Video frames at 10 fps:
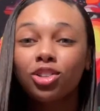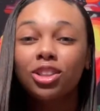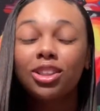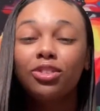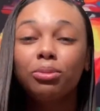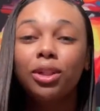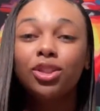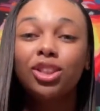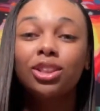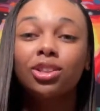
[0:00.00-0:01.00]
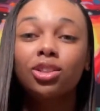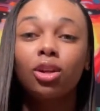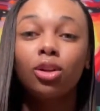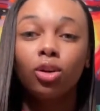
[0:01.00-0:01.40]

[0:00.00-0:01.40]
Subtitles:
It's giving me Jesus on the